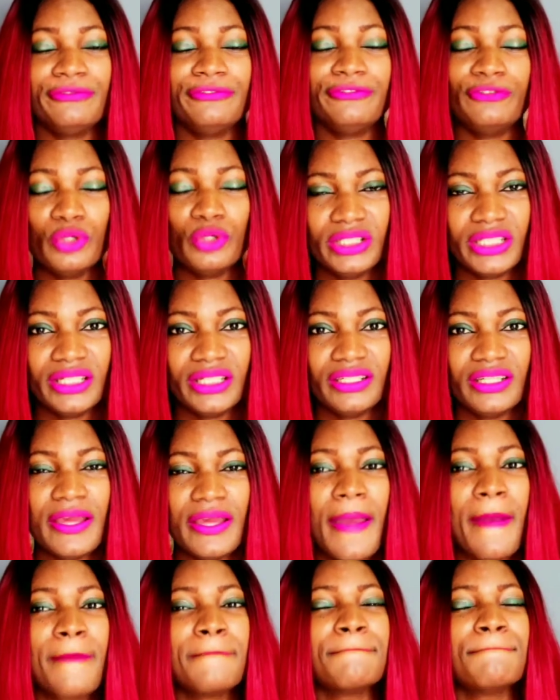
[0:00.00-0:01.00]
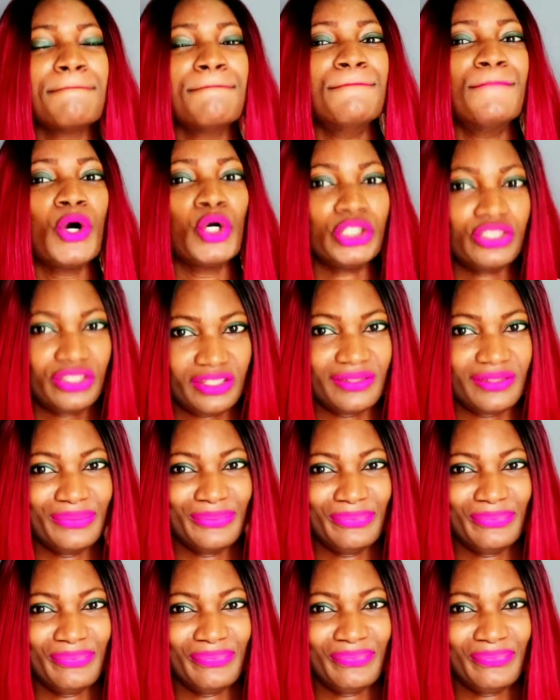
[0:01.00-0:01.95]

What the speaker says: voted, but